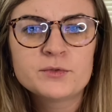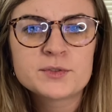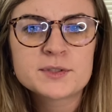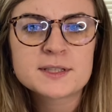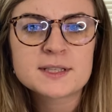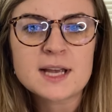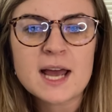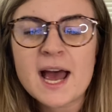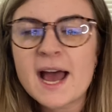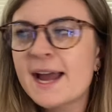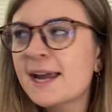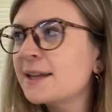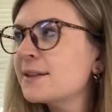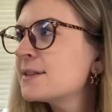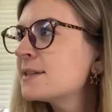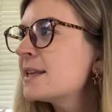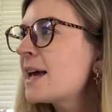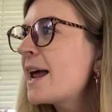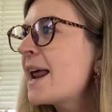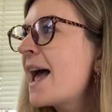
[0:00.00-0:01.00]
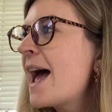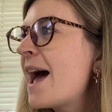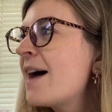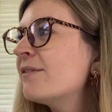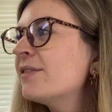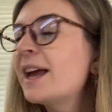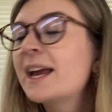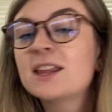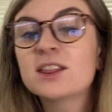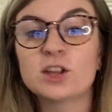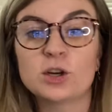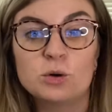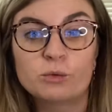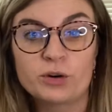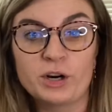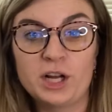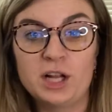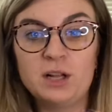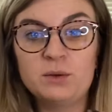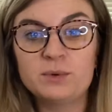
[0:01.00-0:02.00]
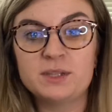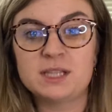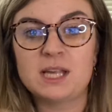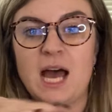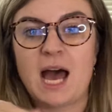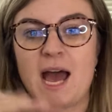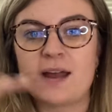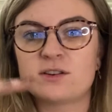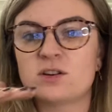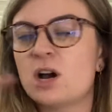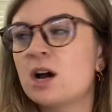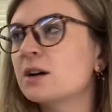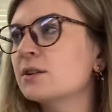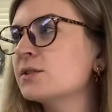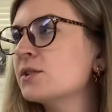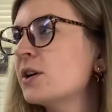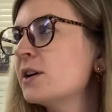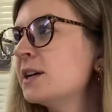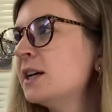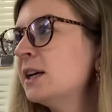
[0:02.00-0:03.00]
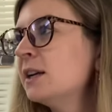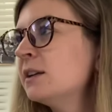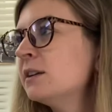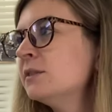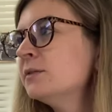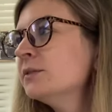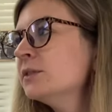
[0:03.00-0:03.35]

signs that have like the grill with the hot dogs on it.